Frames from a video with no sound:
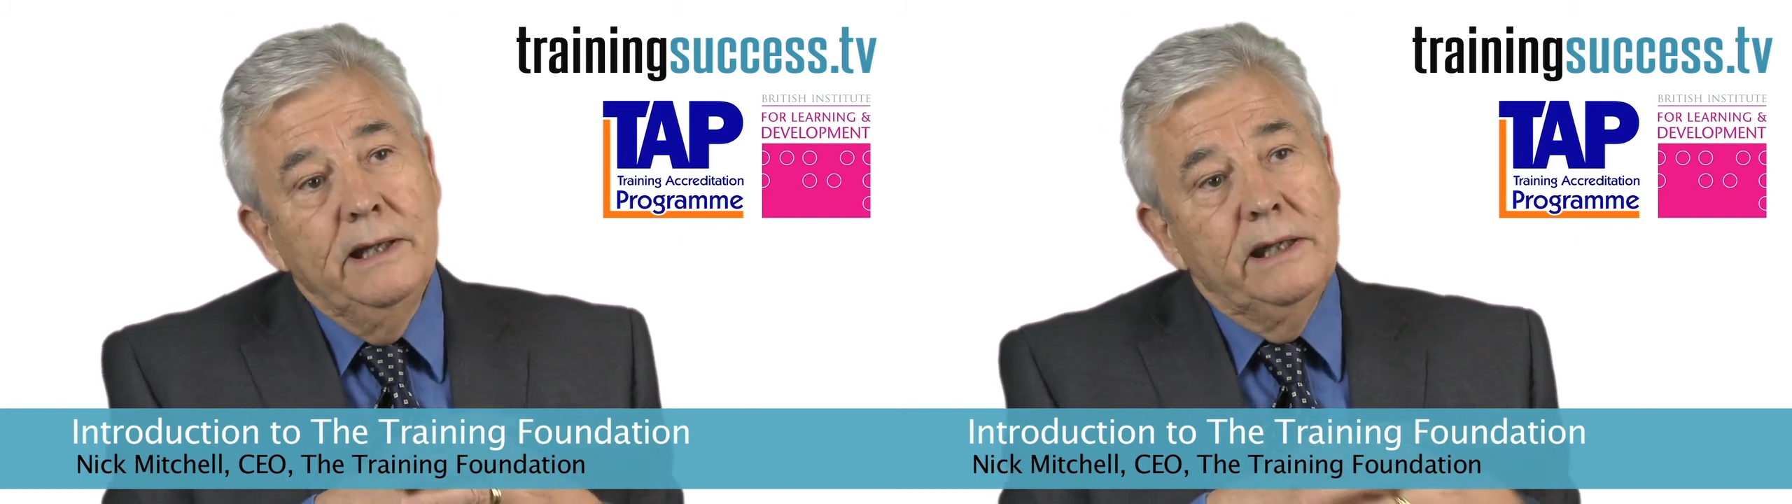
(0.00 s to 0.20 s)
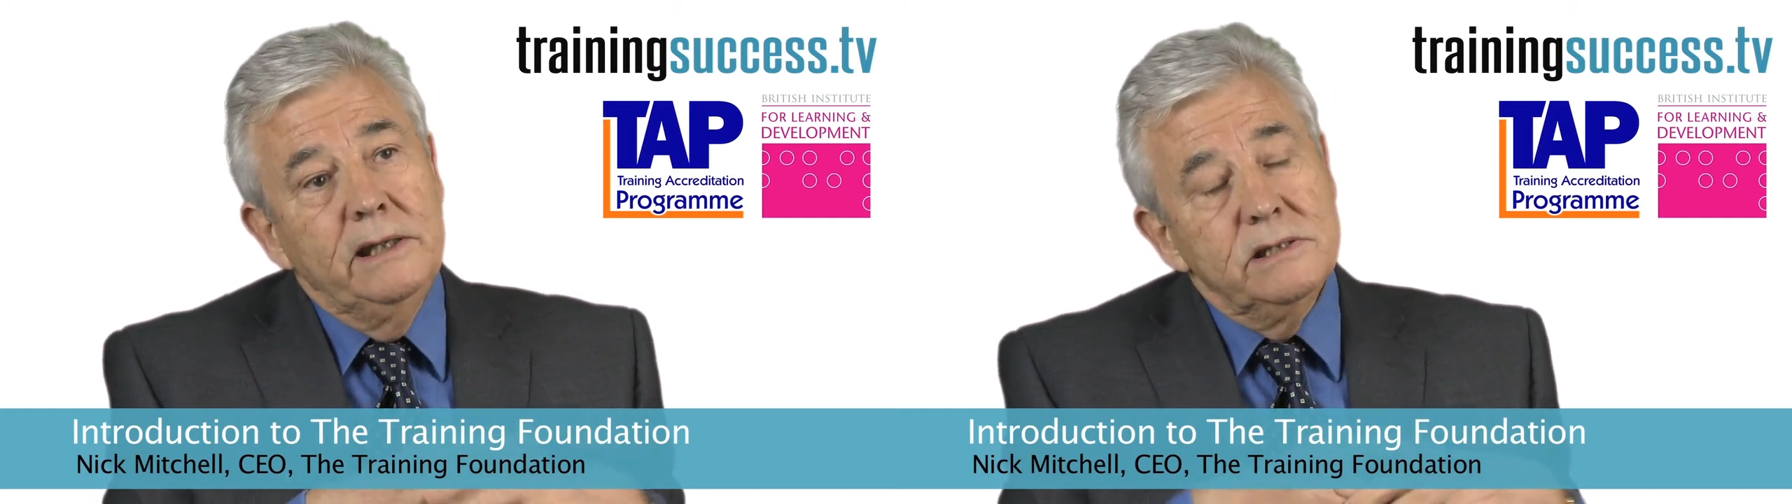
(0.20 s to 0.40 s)

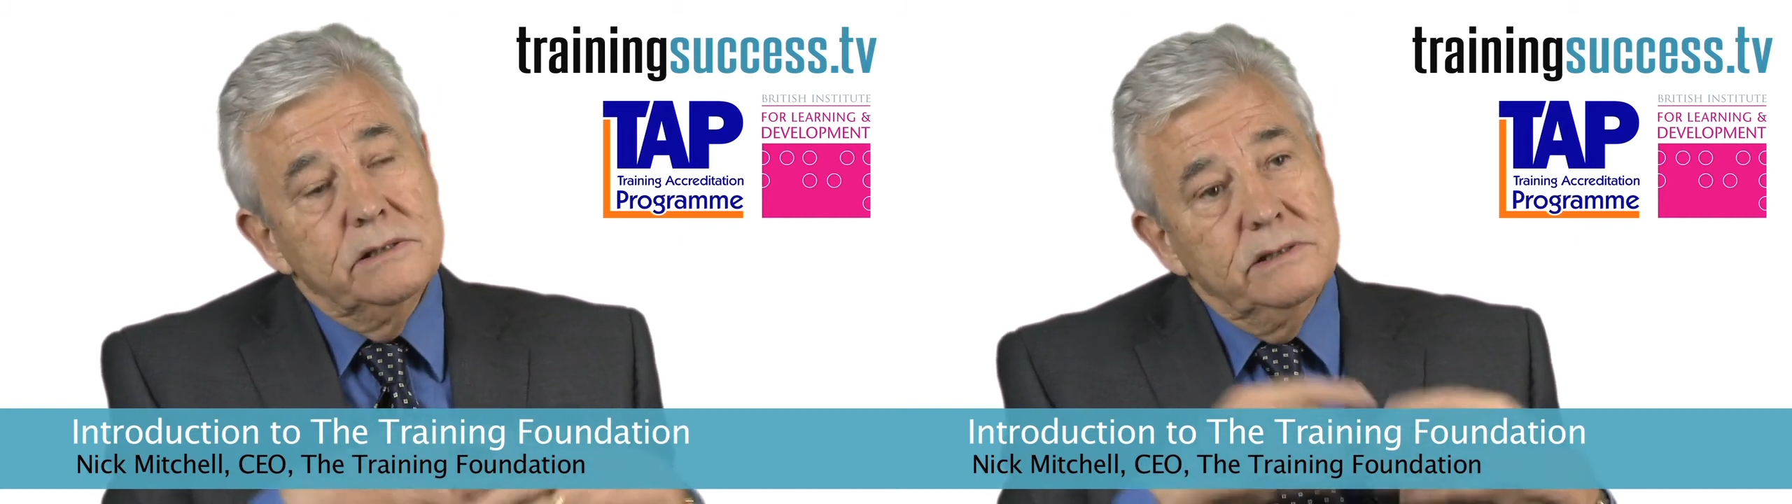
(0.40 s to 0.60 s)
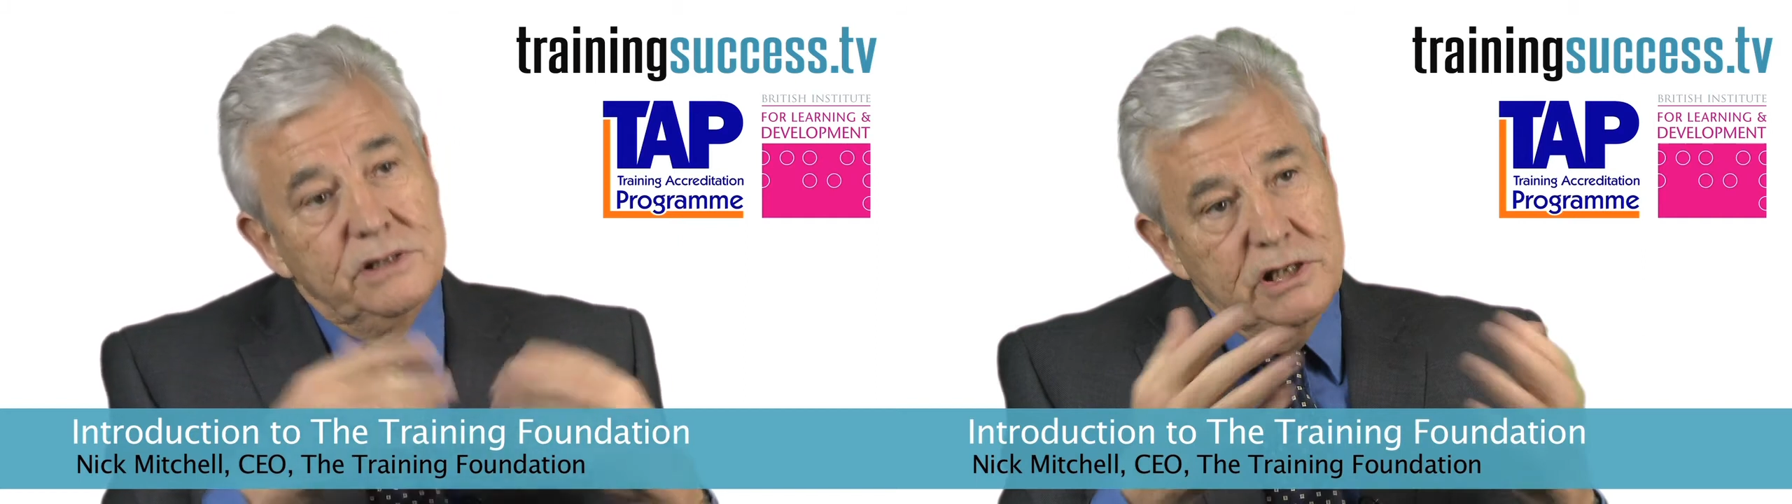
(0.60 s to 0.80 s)
into
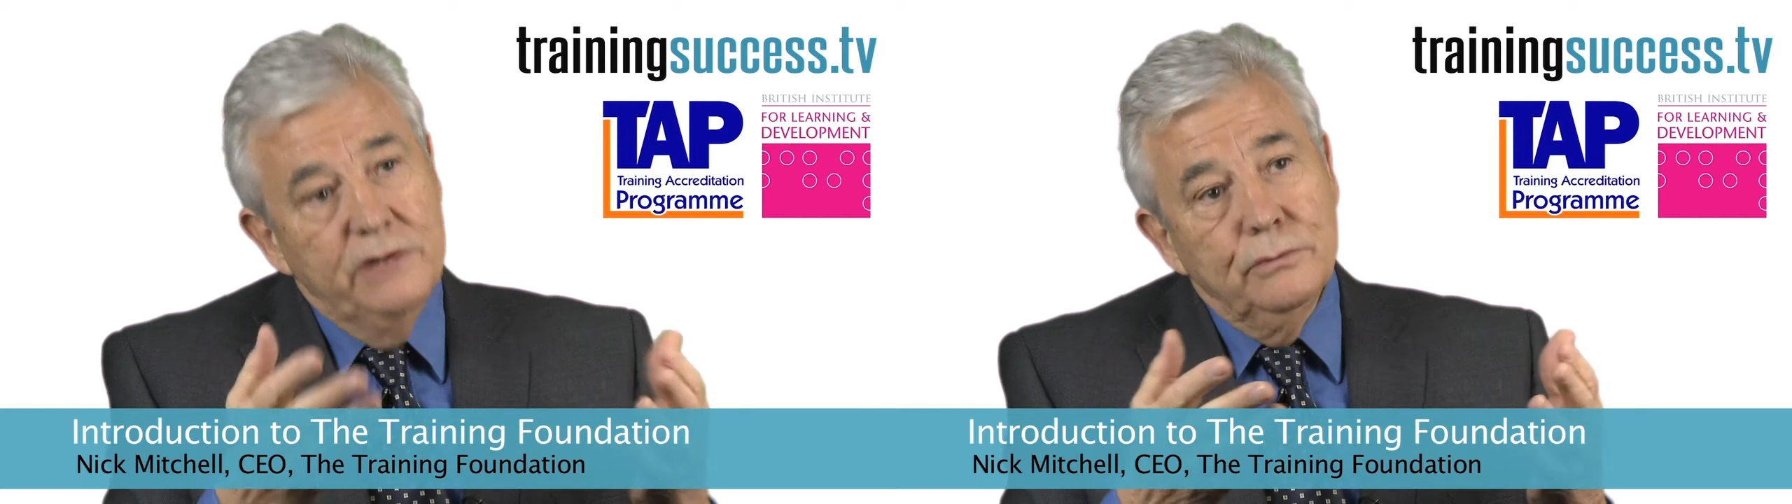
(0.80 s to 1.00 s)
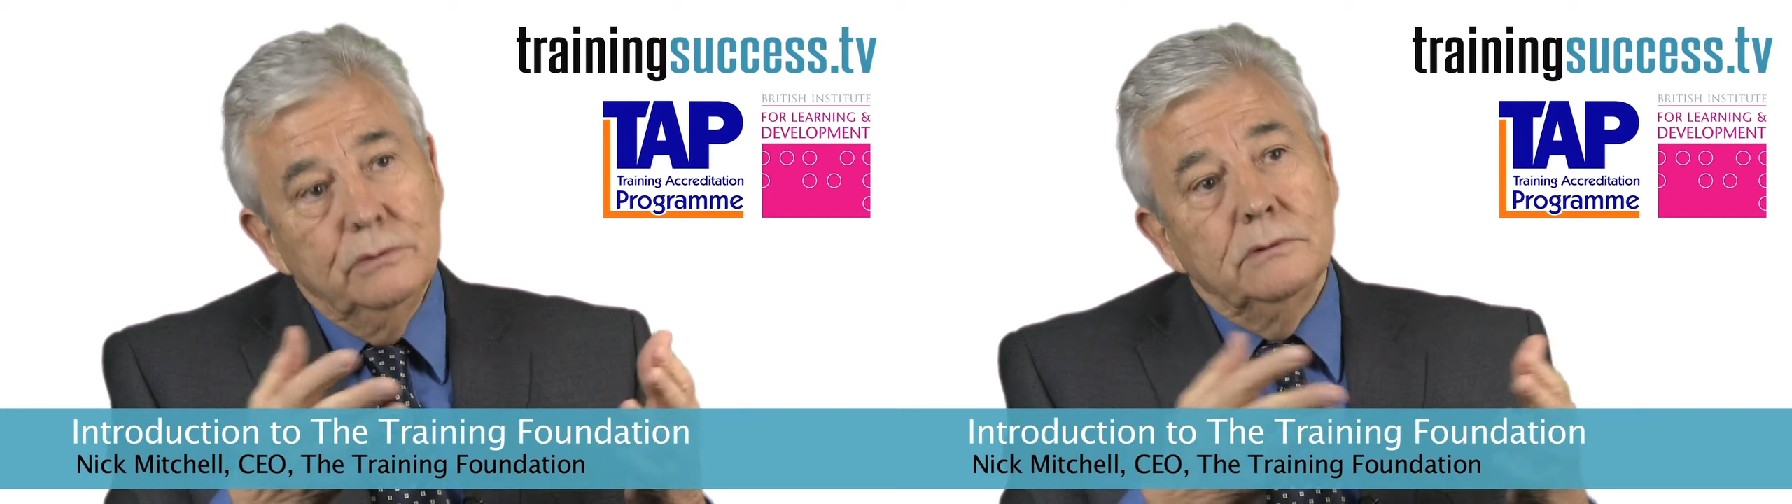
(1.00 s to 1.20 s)
the
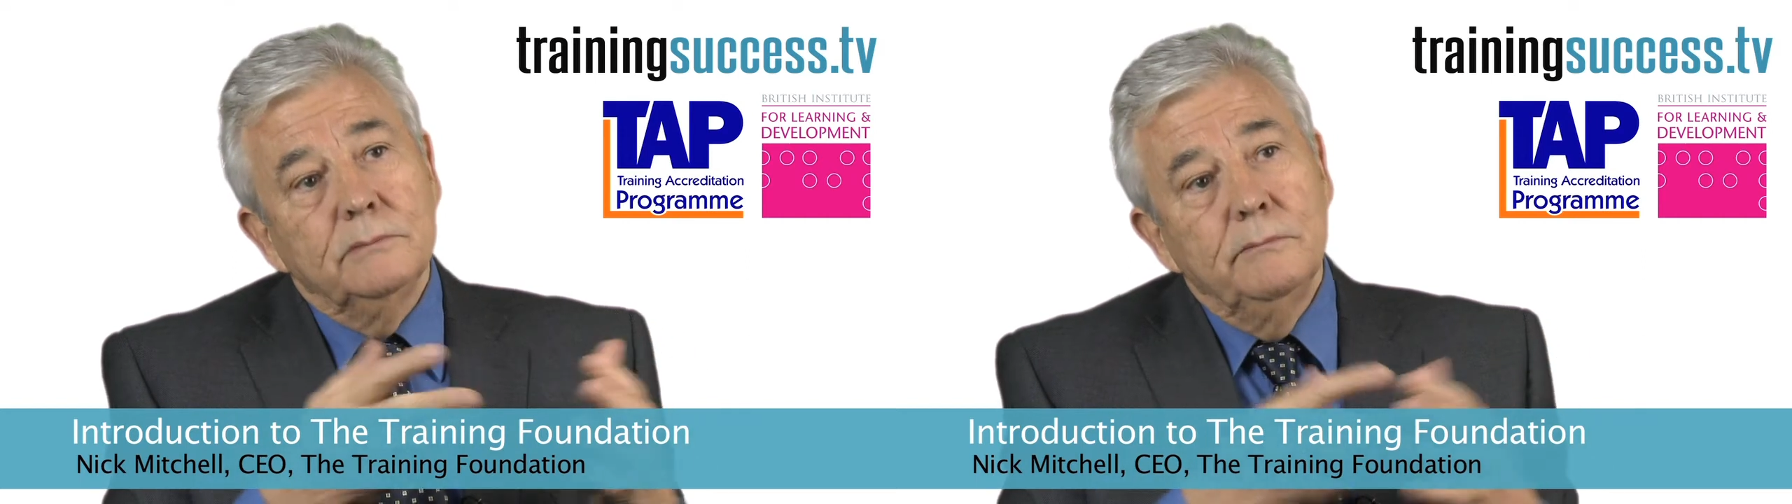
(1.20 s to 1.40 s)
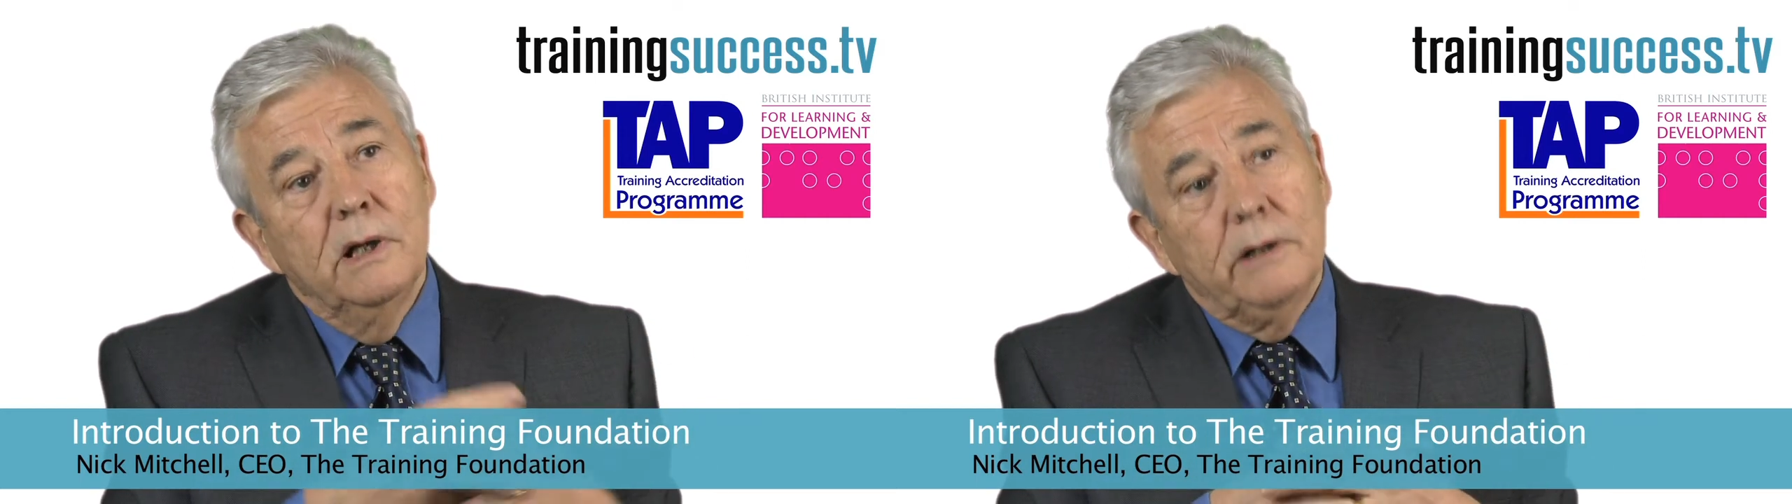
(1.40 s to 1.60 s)
general
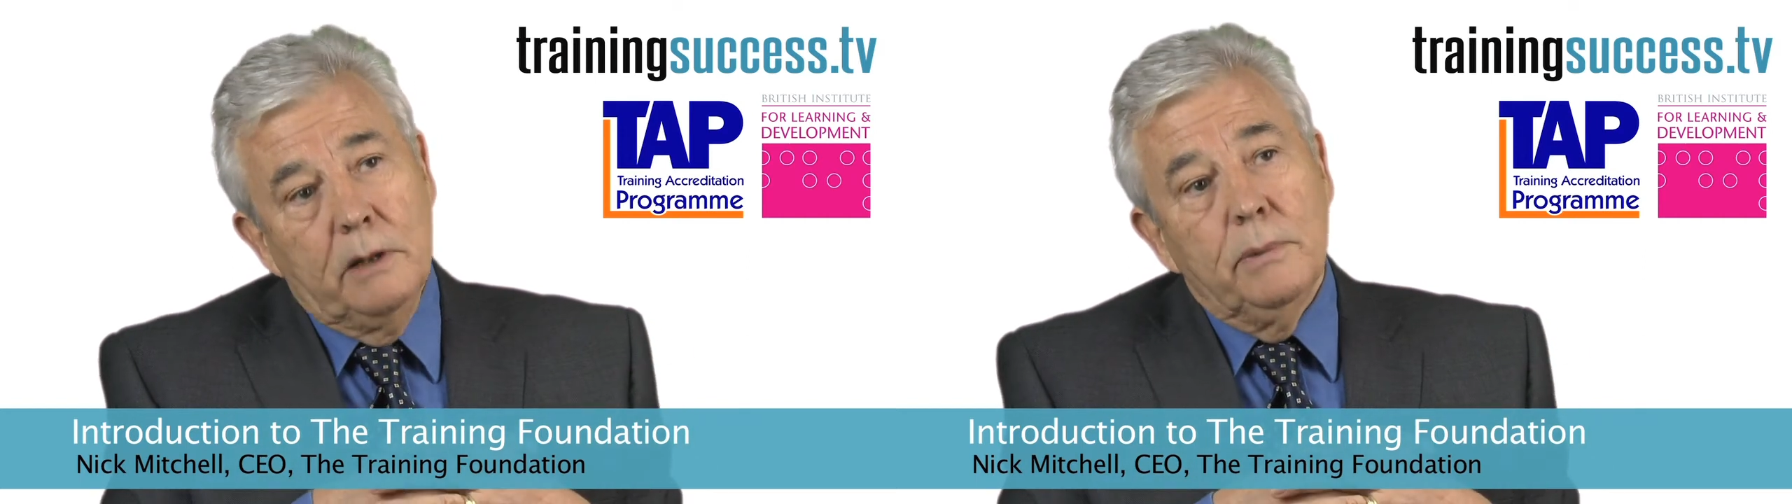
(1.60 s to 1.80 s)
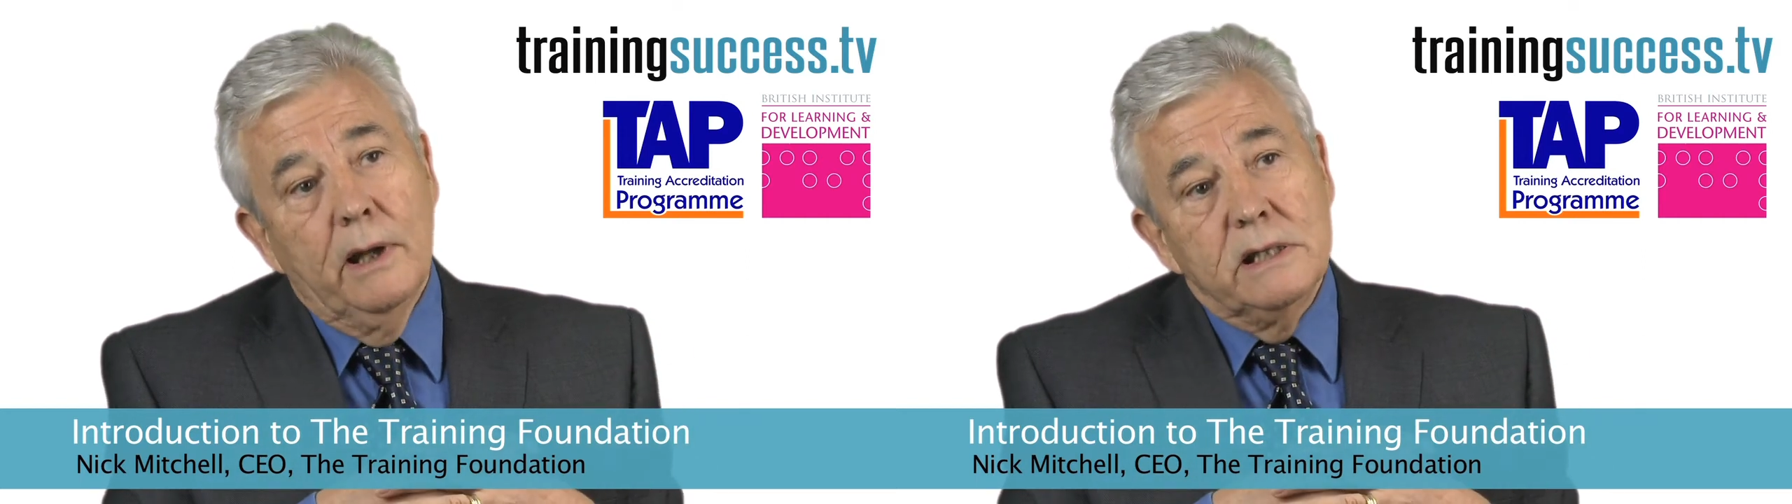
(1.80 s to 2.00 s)

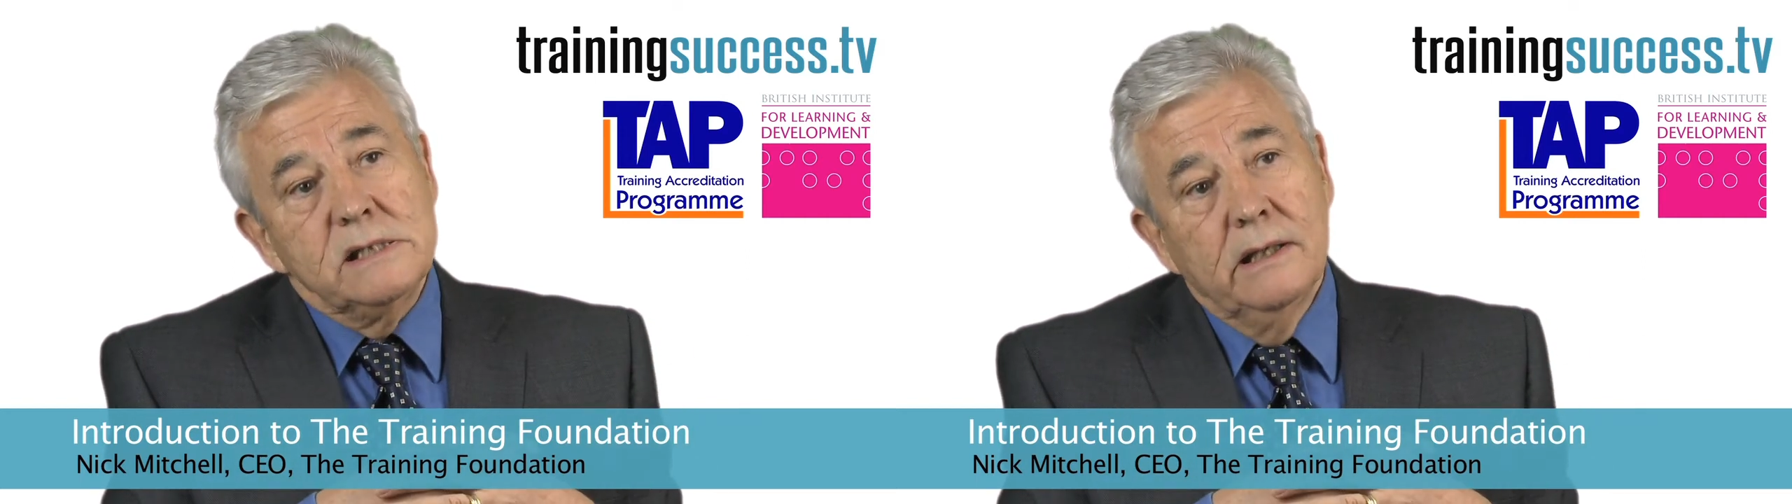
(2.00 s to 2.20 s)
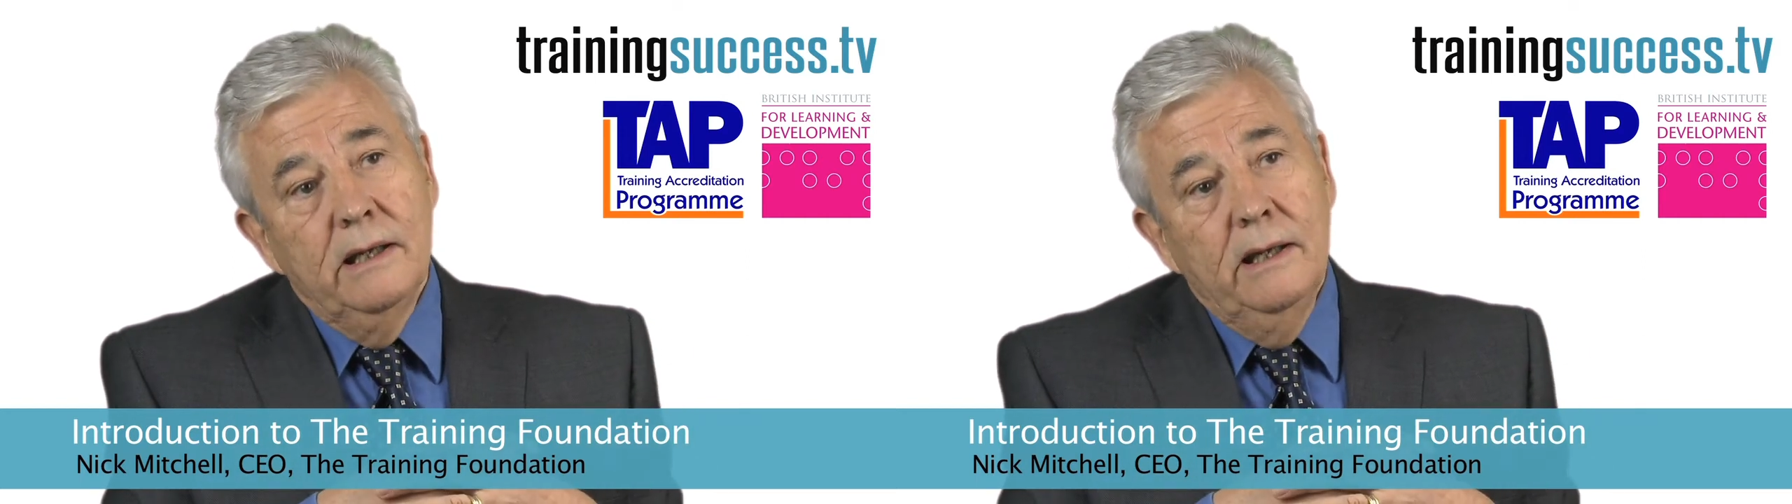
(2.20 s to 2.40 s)
marketplace.